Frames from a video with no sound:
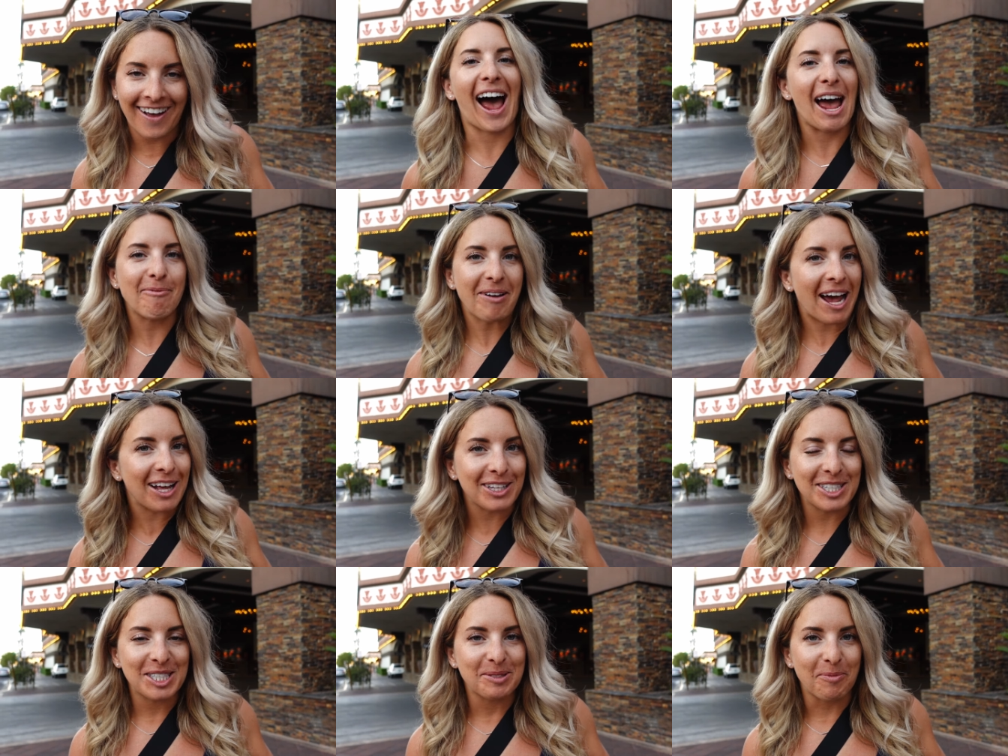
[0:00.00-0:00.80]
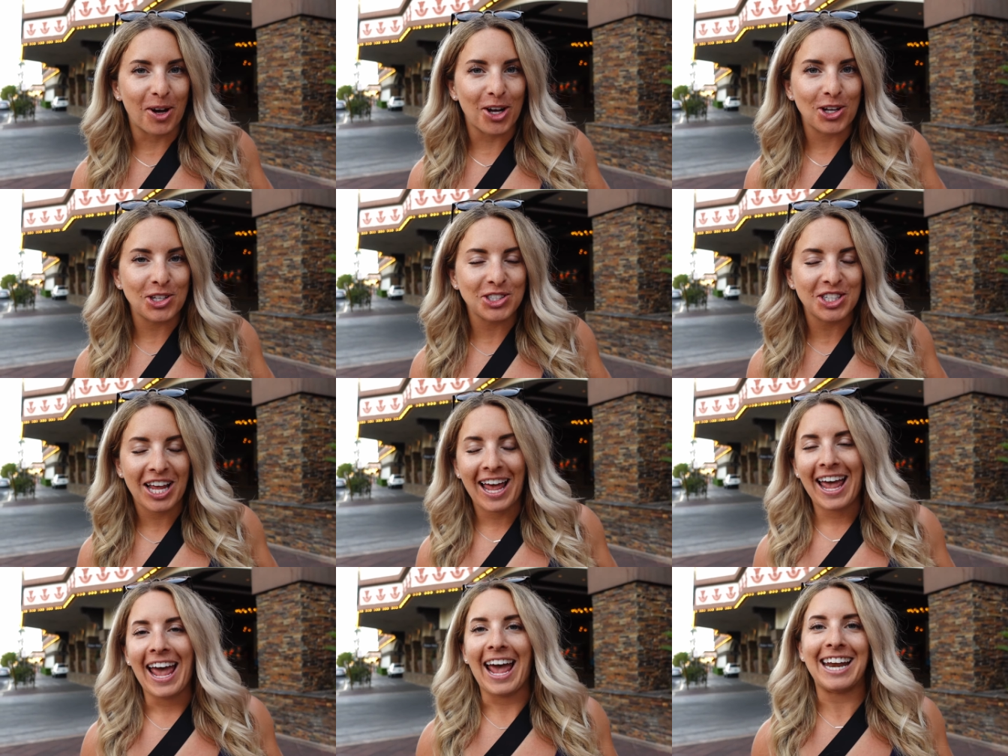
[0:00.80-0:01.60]
I'm Aly Smalls
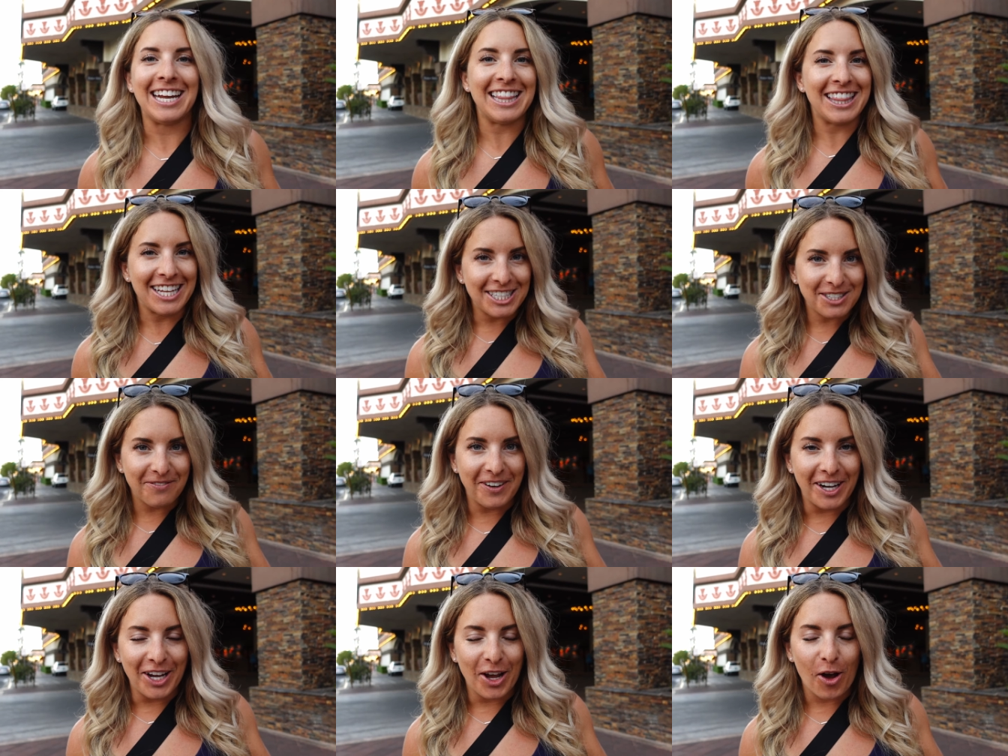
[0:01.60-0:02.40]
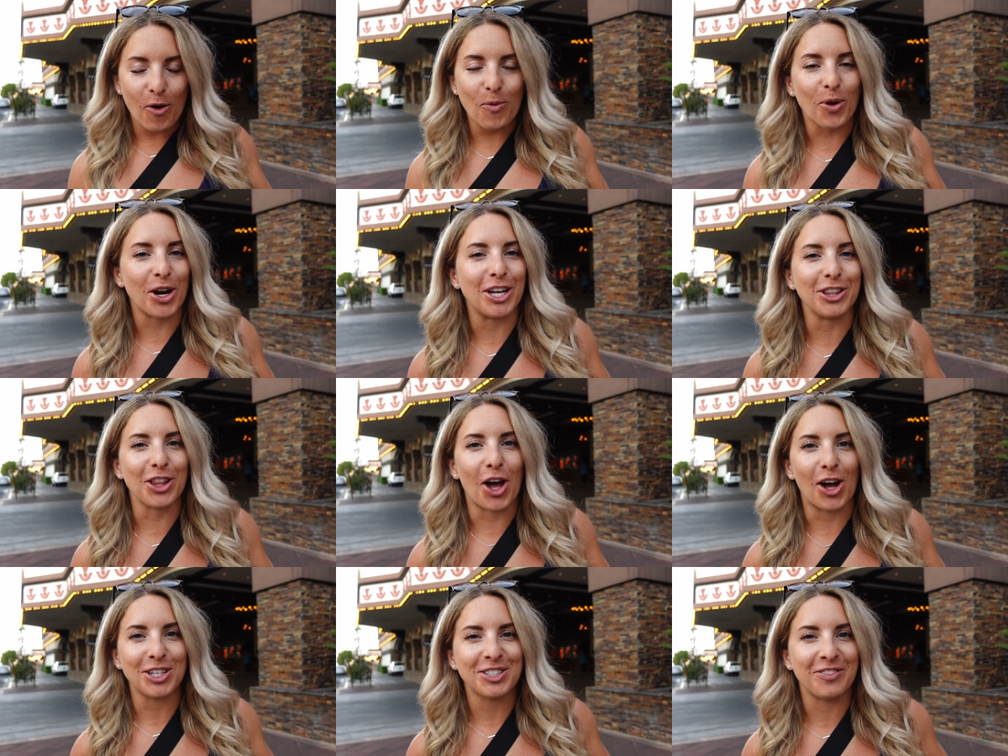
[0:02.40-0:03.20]
and in this video we're in
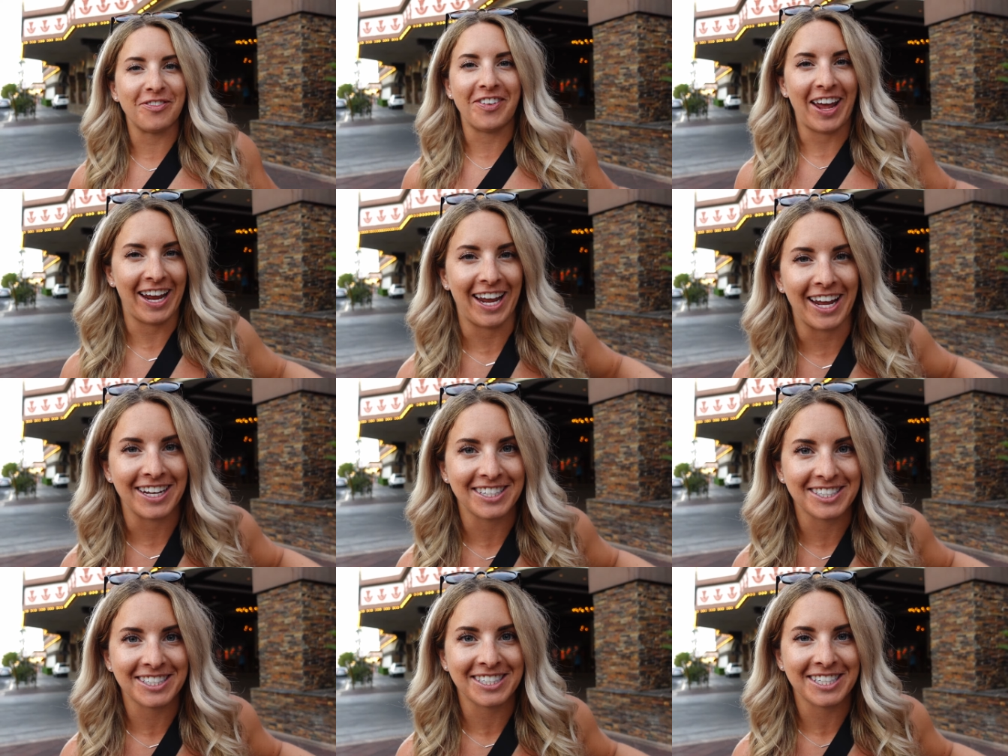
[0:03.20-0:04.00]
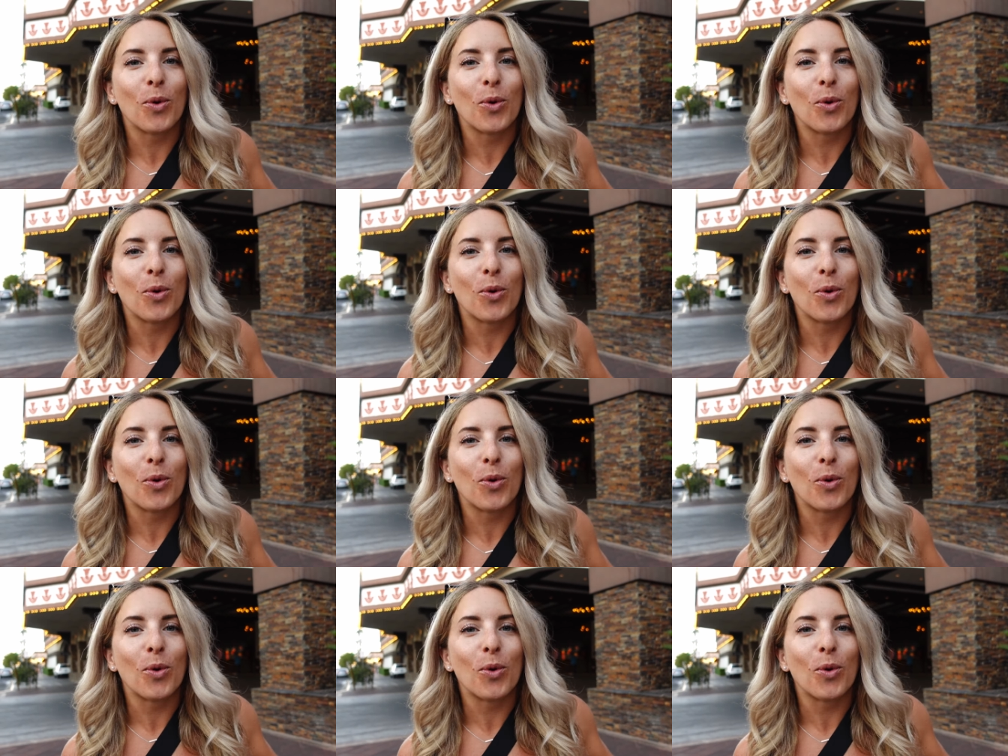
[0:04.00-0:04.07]
Las Vegas.